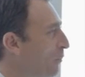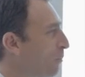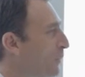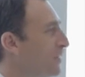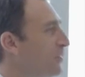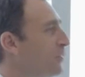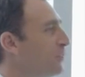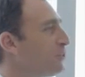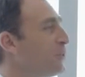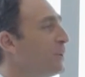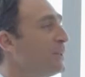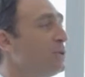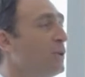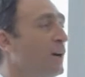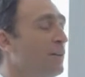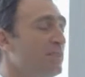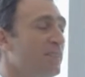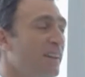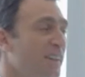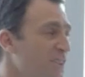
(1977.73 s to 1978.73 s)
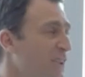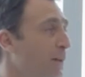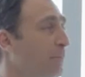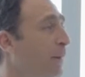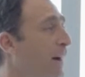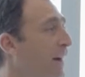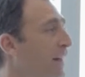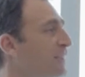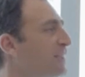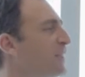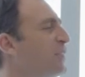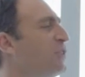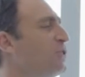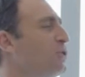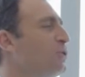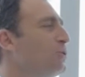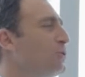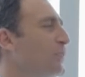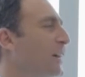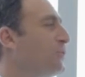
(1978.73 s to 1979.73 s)
Because when you have such a past,
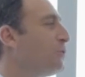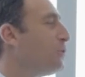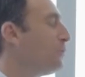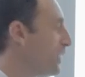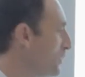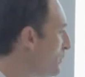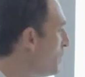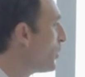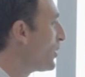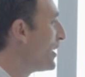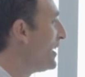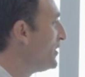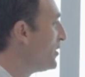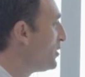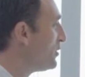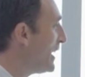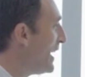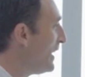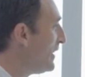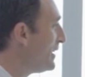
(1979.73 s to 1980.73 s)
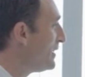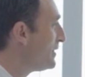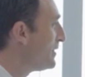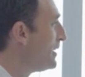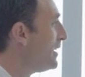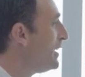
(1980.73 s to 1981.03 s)
you tend to be more understanding.